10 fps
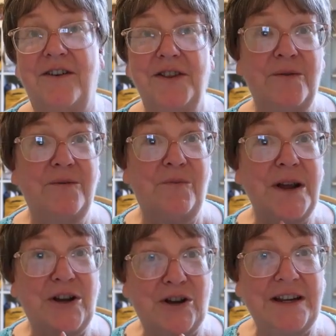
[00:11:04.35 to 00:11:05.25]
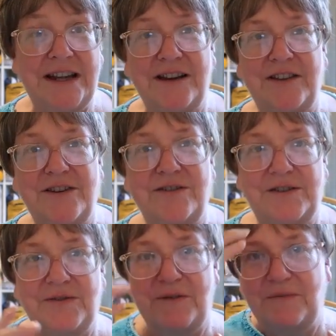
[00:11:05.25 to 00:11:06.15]
Although we could get a
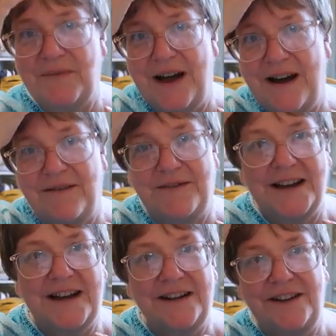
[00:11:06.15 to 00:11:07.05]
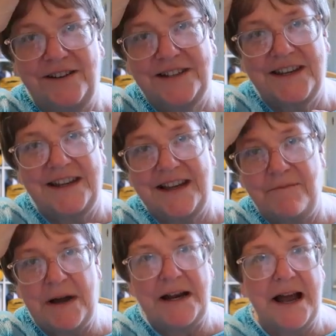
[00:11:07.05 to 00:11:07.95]
thunderstorm. Um, it kind of looks like
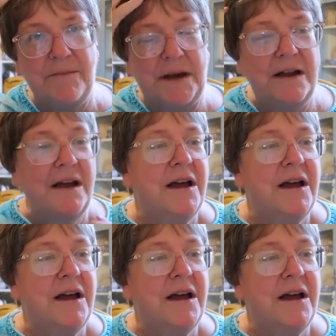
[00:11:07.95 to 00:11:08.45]
that might happen.